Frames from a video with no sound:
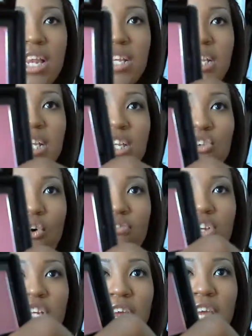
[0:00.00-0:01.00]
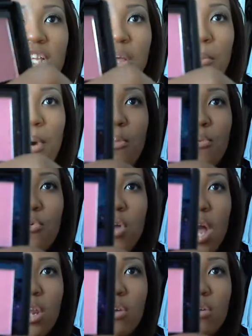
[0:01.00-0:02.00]
this, this is off the chain. It's a purple
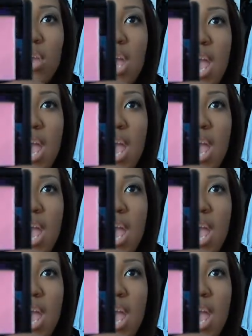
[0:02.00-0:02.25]
color